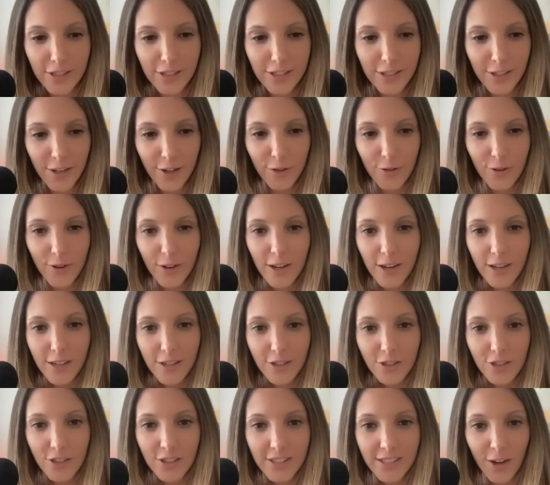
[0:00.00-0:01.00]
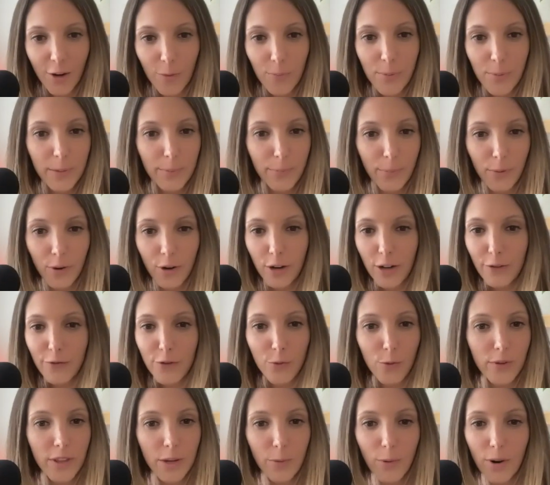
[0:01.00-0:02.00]
So just tell people you
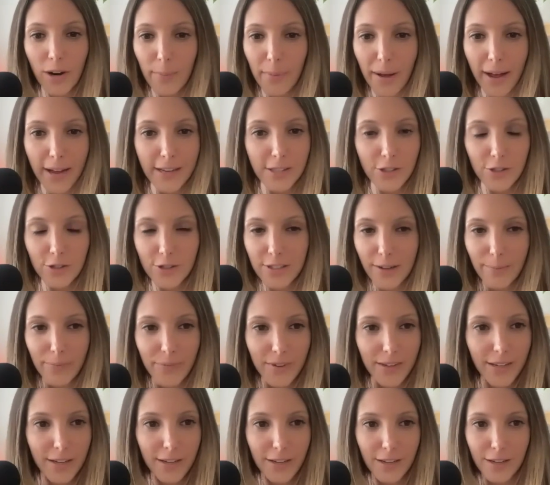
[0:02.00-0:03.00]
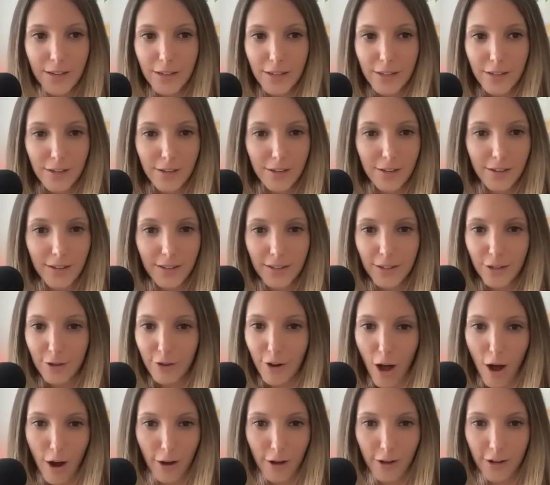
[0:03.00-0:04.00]
really want to master something, you're
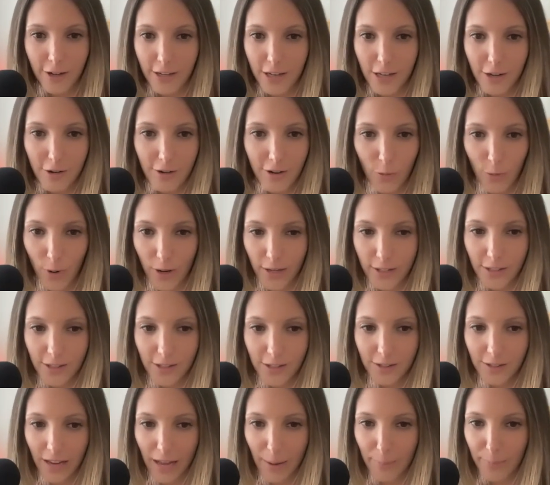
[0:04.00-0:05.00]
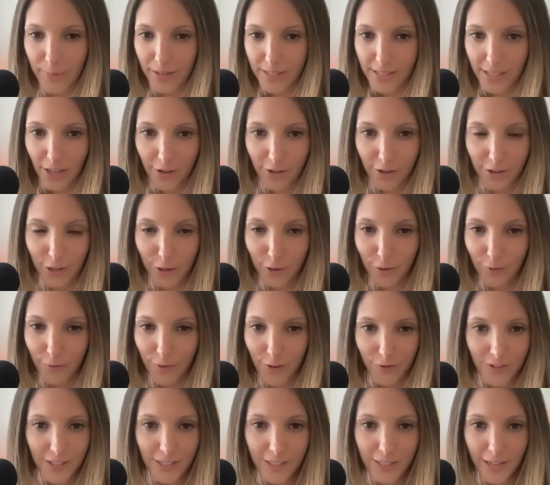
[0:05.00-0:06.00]
not going to hear it once. I'm going to tell it to you
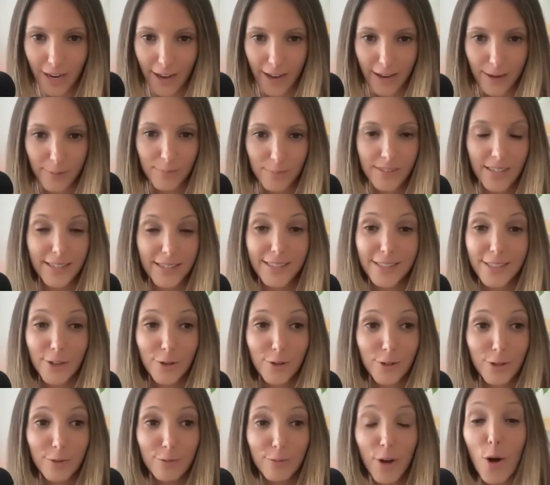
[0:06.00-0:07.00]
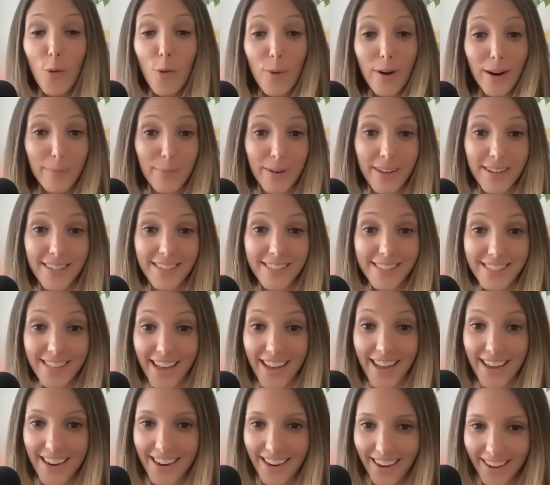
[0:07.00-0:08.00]
50 times until you know what I'm going to
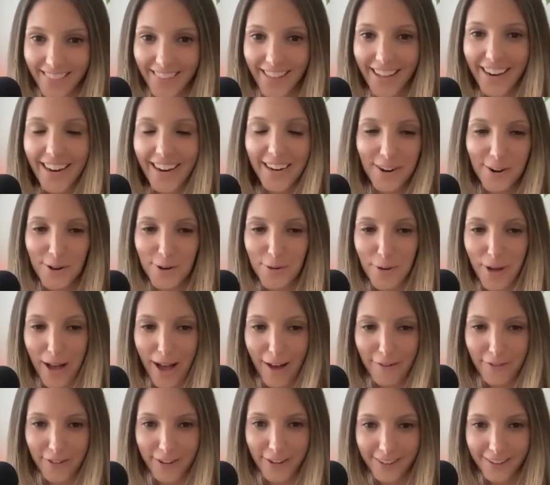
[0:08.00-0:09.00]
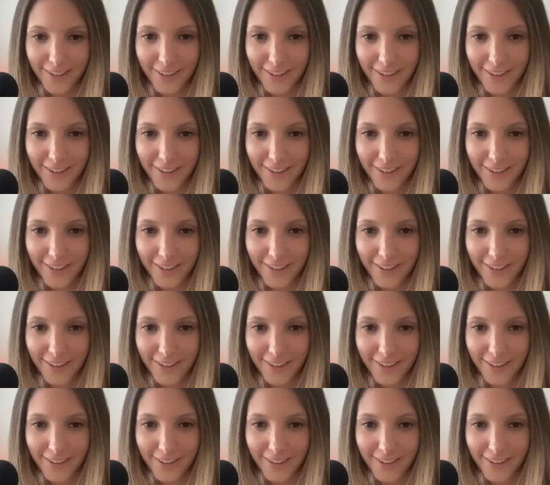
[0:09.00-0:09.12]
say. And then I know you have it.